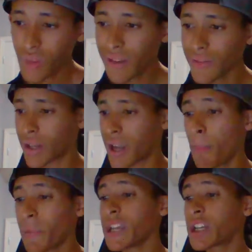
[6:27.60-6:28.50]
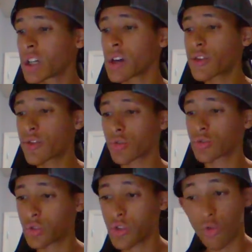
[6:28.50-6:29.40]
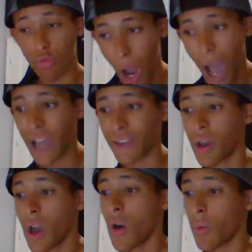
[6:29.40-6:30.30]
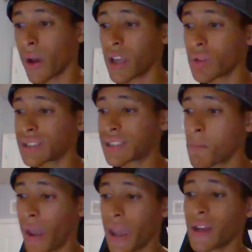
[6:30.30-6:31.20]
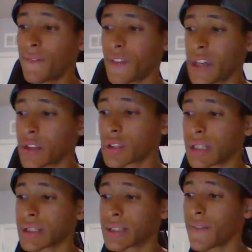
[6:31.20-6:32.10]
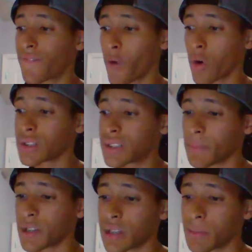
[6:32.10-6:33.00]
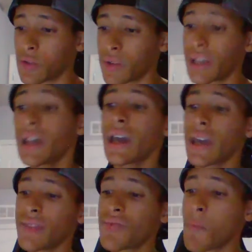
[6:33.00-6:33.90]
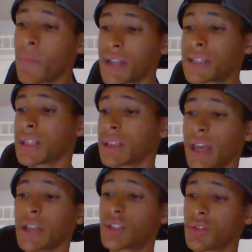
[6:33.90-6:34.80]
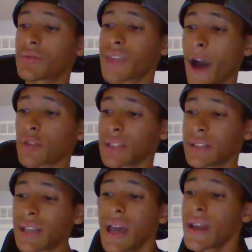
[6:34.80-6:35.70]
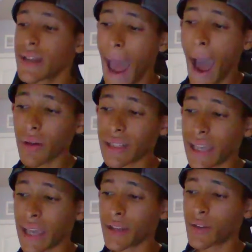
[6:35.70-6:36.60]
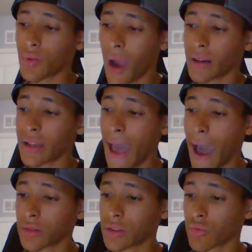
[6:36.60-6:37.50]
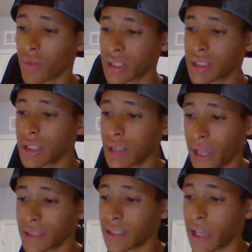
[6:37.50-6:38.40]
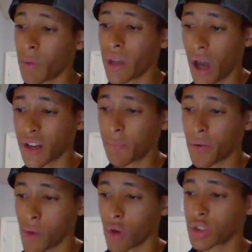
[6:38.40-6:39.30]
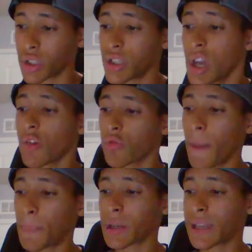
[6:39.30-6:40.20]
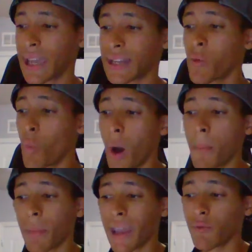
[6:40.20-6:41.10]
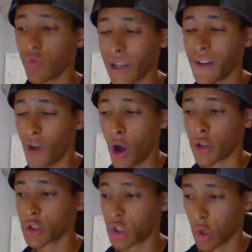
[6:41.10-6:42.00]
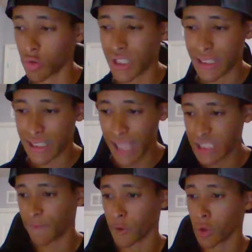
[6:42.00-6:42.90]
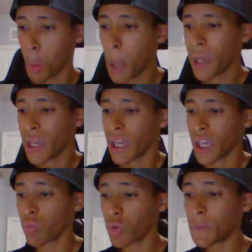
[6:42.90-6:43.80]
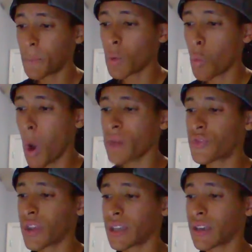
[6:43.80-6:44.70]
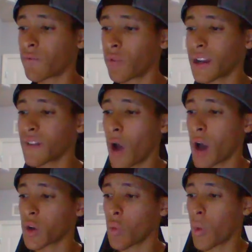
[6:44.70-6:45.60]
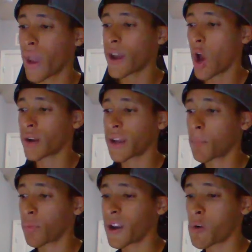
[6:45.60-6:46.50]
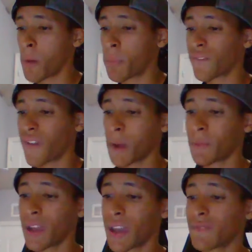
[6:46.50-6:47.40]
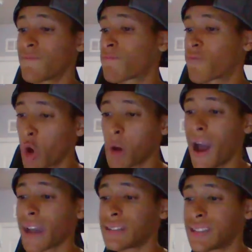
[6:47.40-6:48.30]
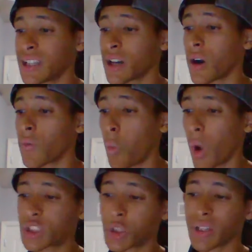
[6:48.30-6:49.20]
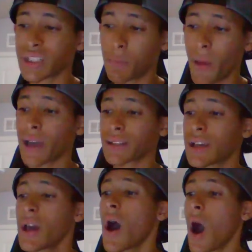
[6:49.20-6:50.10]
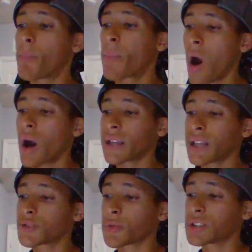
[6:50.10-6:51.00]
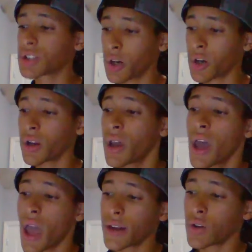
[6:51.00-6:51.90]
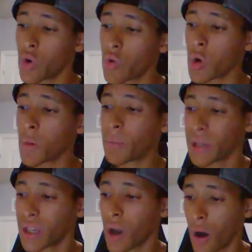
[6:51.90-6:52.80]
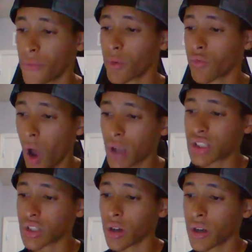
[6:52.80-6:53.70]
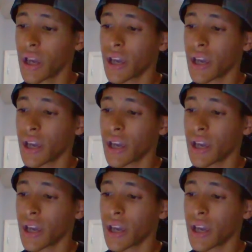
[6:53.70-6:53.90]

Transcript: The company could thrive when it was the main feeder system for WWE in the mid to late 2000s. Now it's getting crowded out the wrestling landscape with other promotions replicating what made Ring of Honor so successful. It would be one thing if Ring of Honor went on a break while providing a firm idea of what to expect upon its return and who will be on the roster.